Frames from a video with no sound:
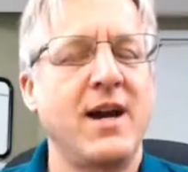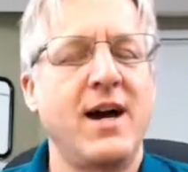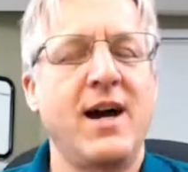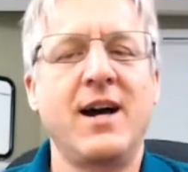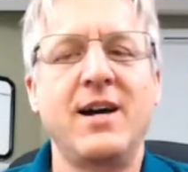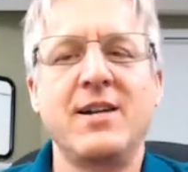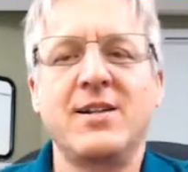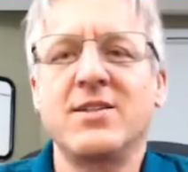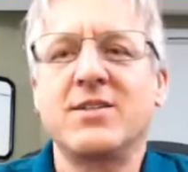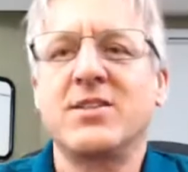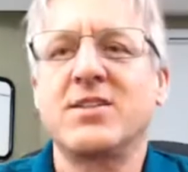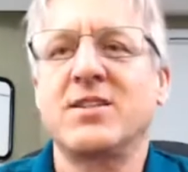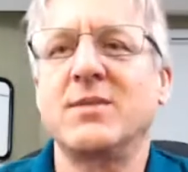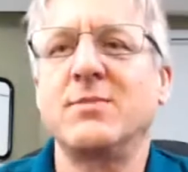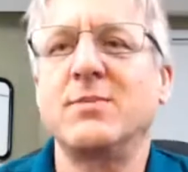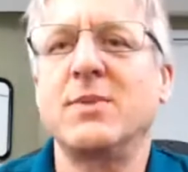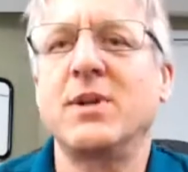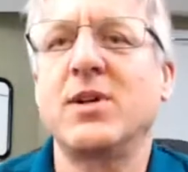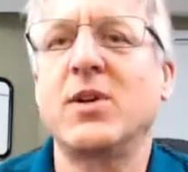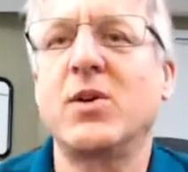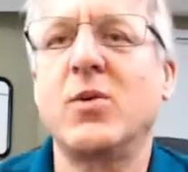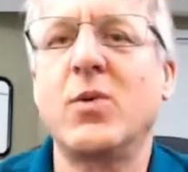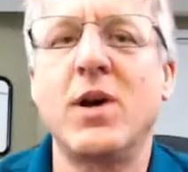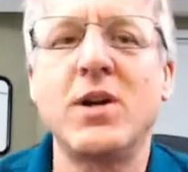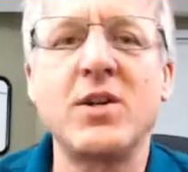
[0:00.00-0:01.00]
just
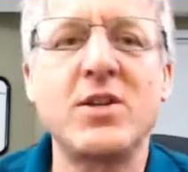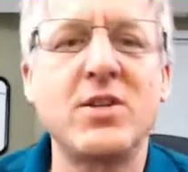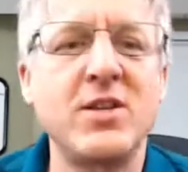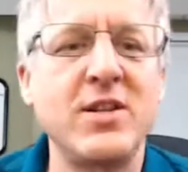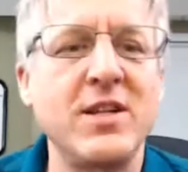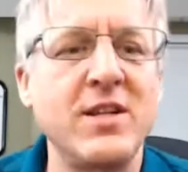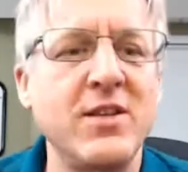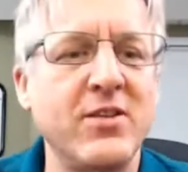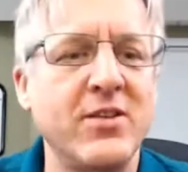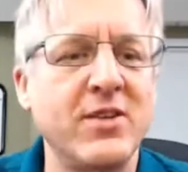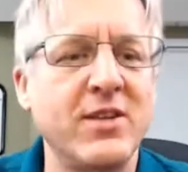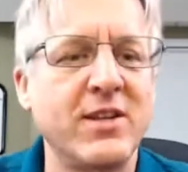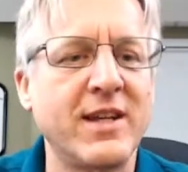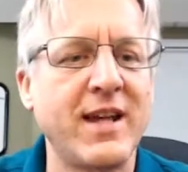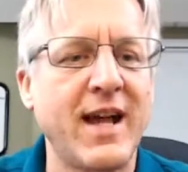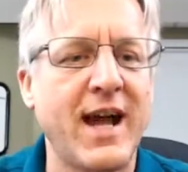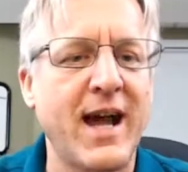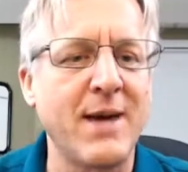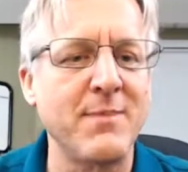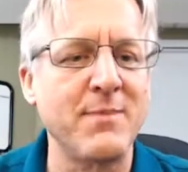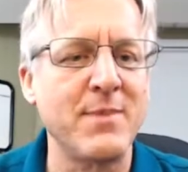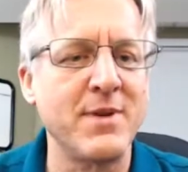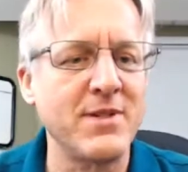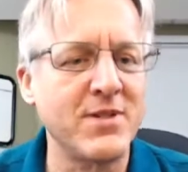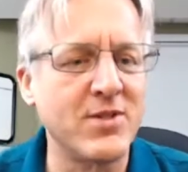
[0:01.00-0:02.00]
submit a question either in the
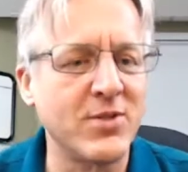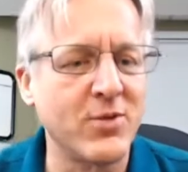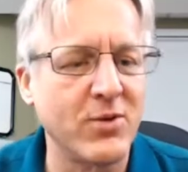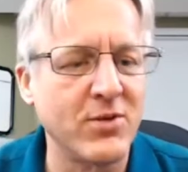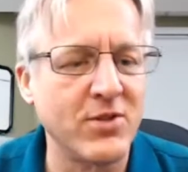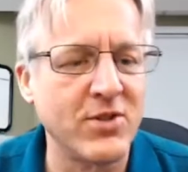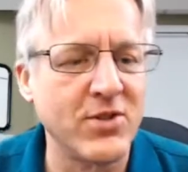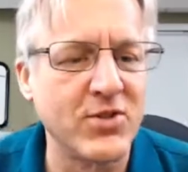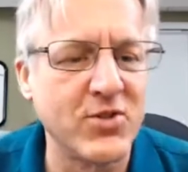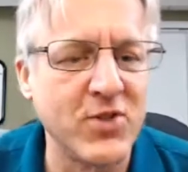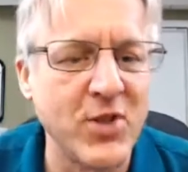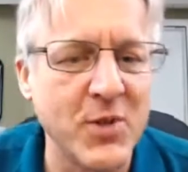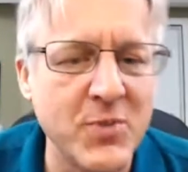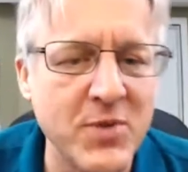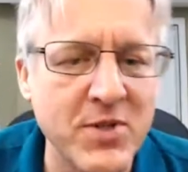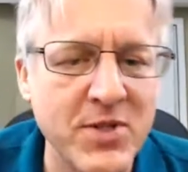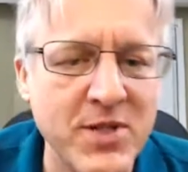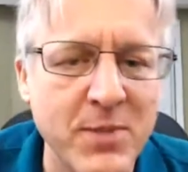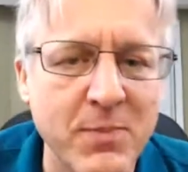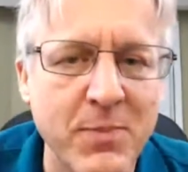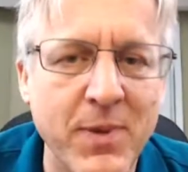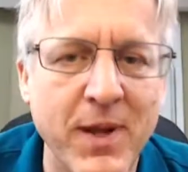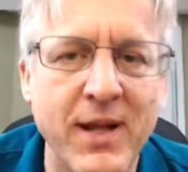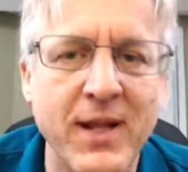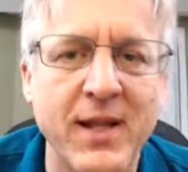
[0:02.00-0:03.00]
comments or in the description,
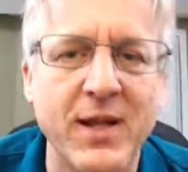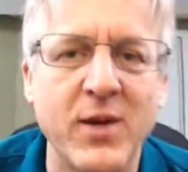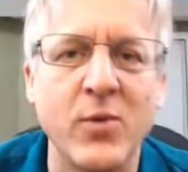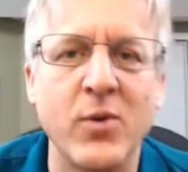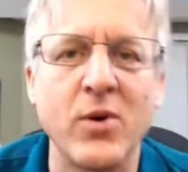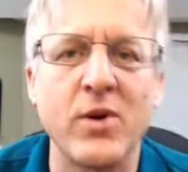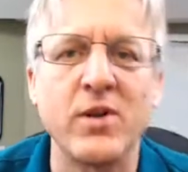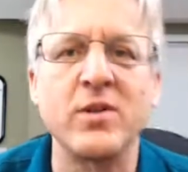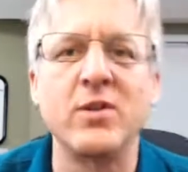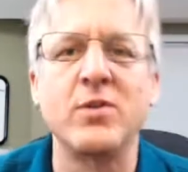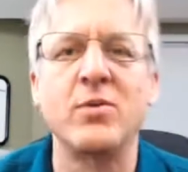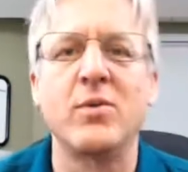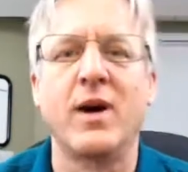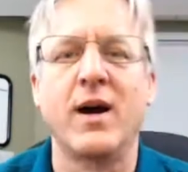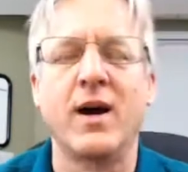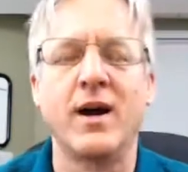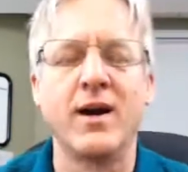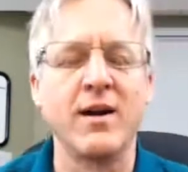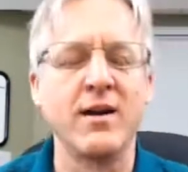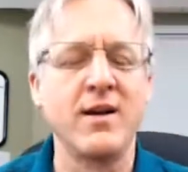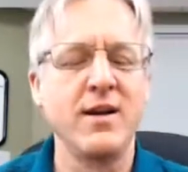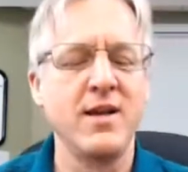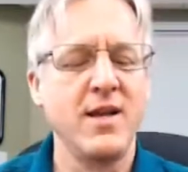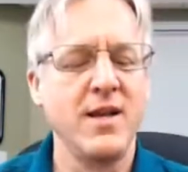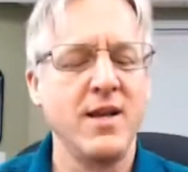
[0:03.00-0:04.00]
depending on where you
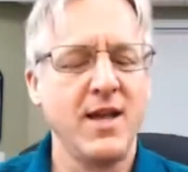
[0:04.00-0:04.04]
are.